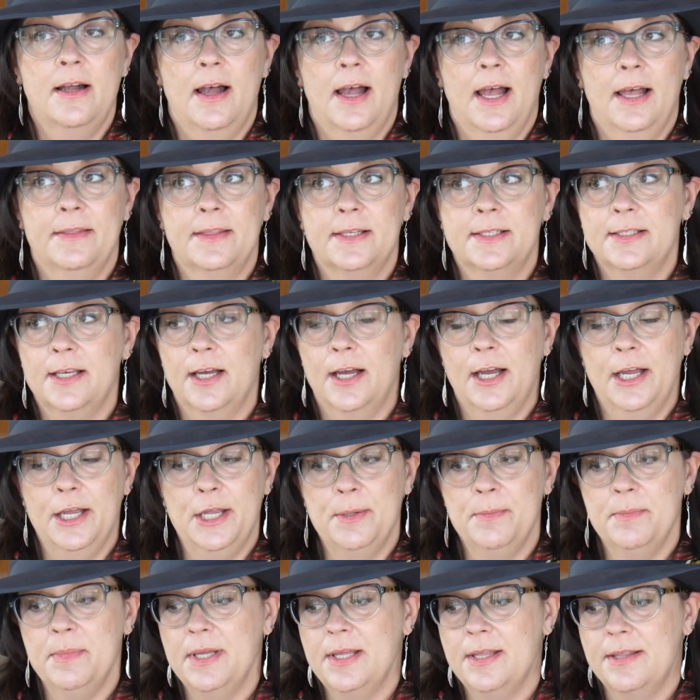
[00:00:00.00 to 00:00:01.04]
At the
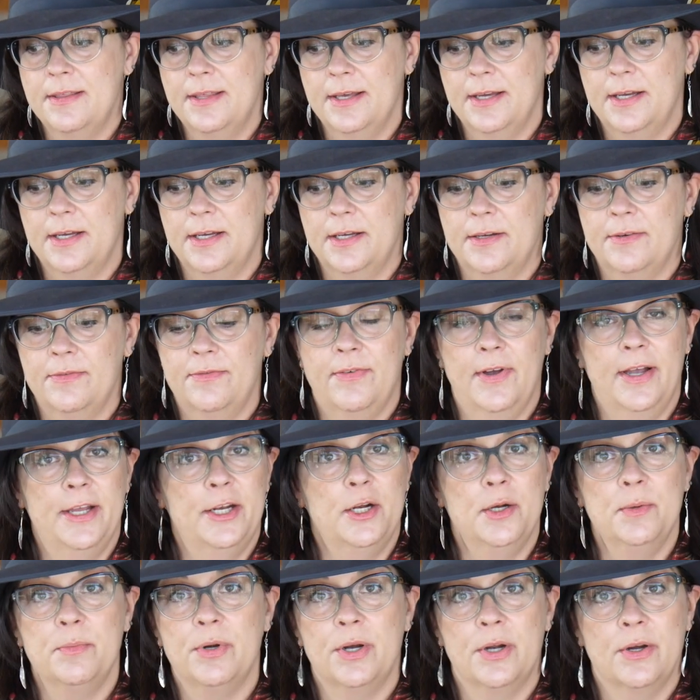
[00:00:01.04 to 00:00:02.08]
time, the fine
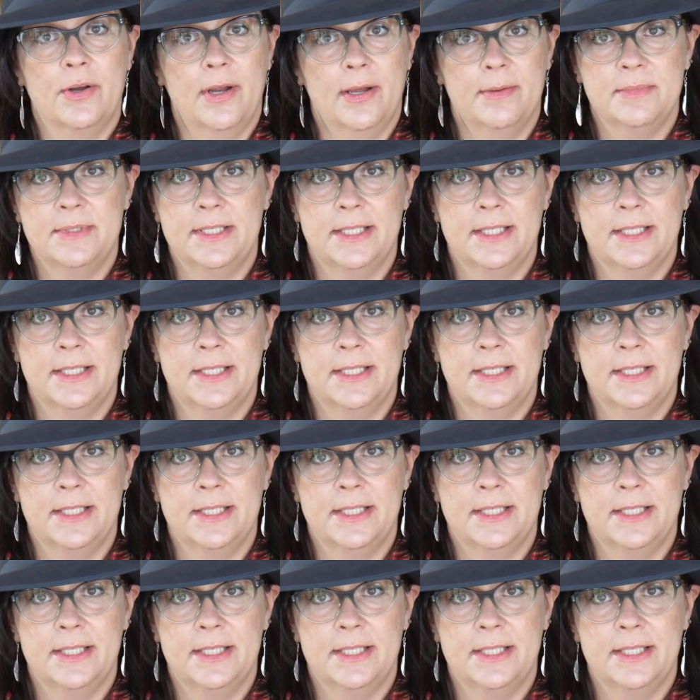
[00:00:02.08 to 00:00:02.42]
art program